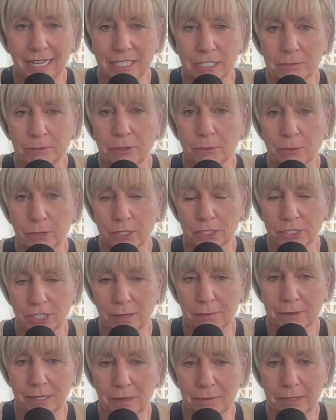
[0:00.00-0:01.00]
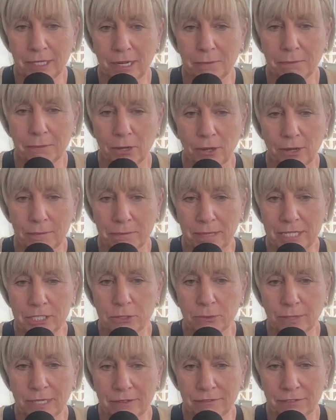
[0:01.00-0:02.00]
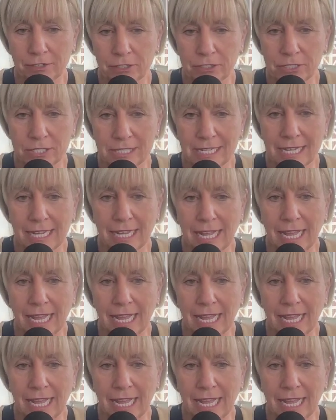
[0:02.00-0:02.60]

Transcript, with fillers: expert workshop coming up on May twenty-first